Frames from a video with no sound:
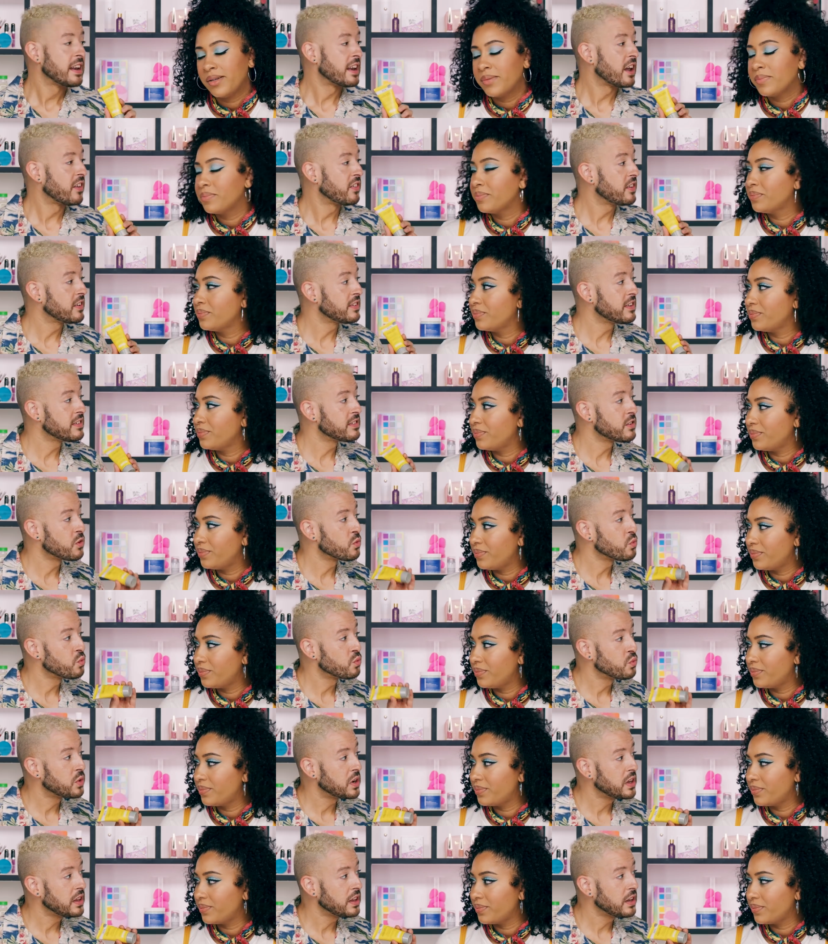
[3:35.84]
Speaker 1: Now this is a
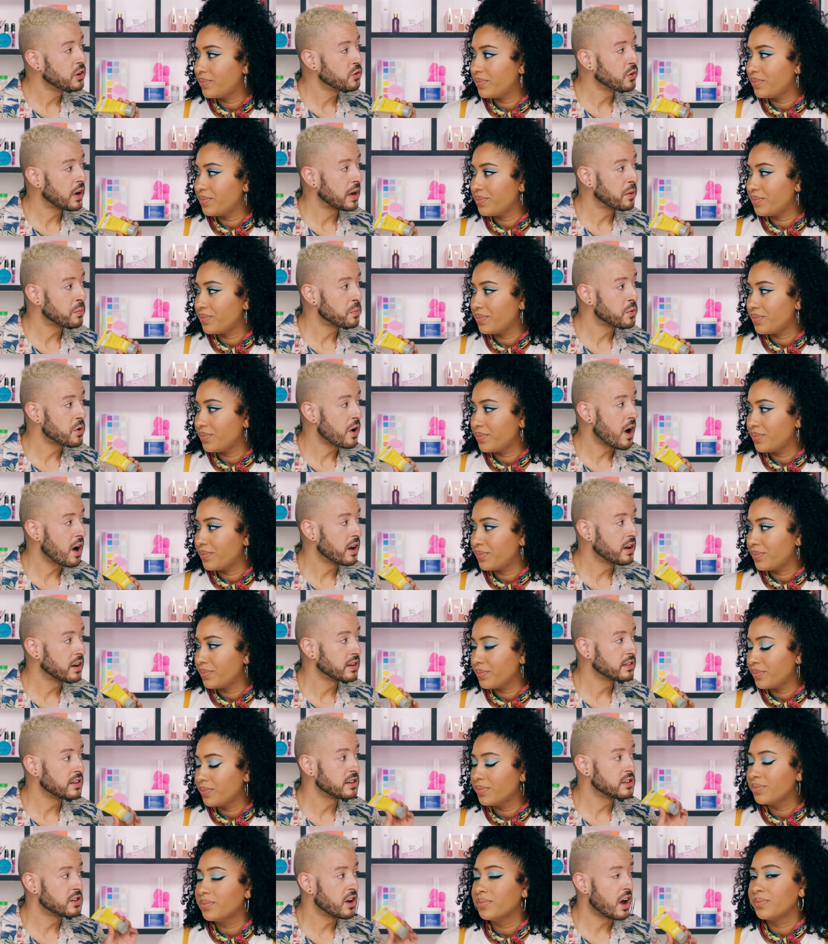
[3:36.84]
really great product
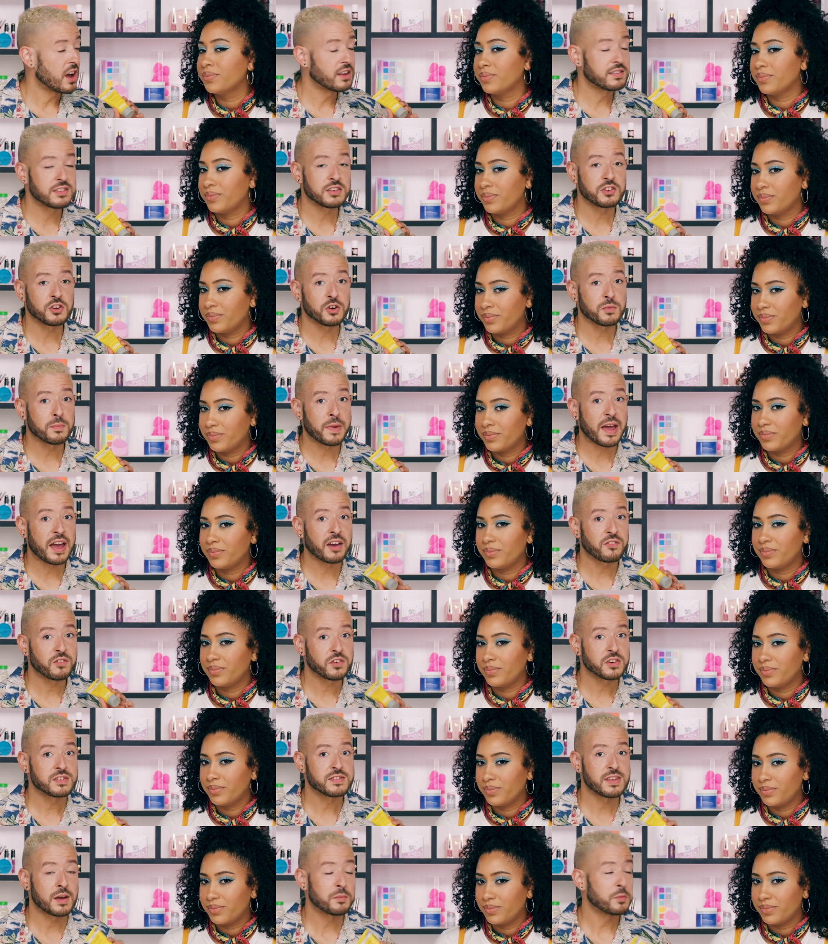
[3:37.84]
to toss in your bag for
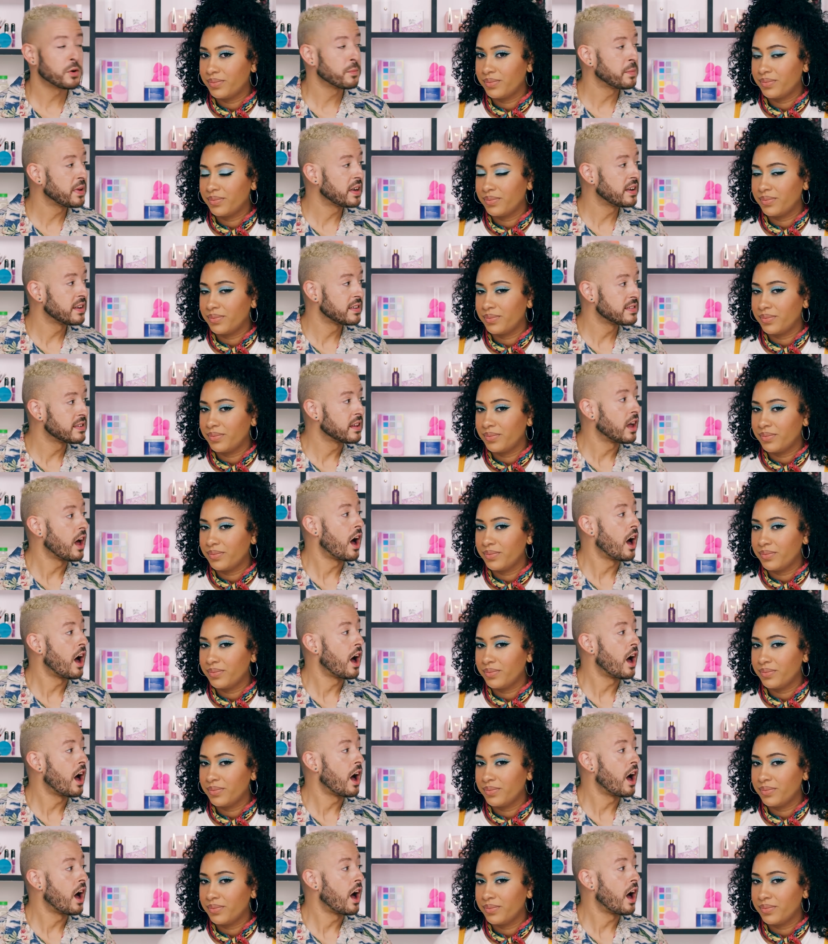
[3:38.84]
summer because